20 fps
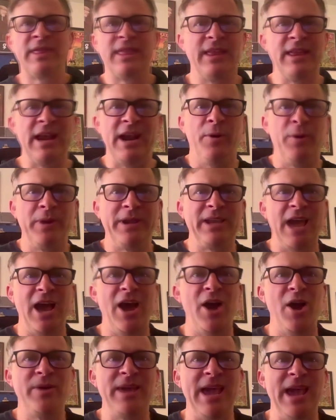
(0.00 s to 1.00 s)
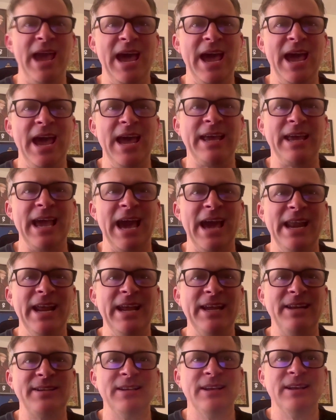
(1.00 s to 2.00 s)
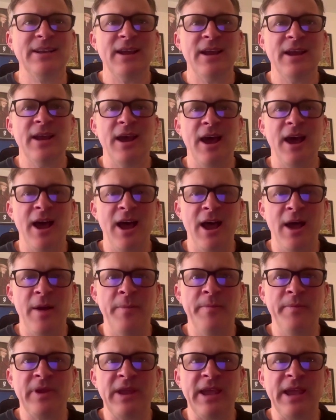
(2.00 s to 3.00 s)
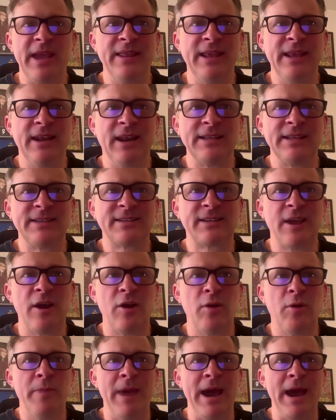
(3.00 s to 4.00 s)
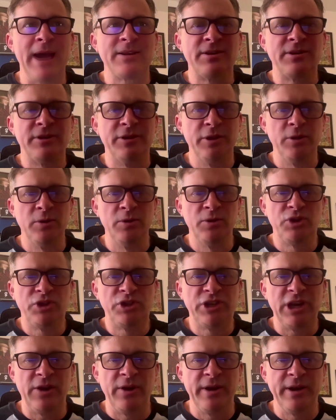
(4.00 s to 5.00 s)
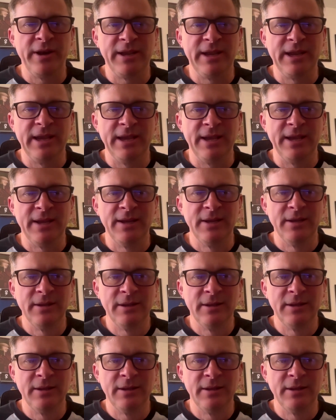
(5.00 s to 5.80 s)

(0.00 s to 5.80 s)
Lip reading: There we go. Yeah, I got it. And then let's go back to sharing again.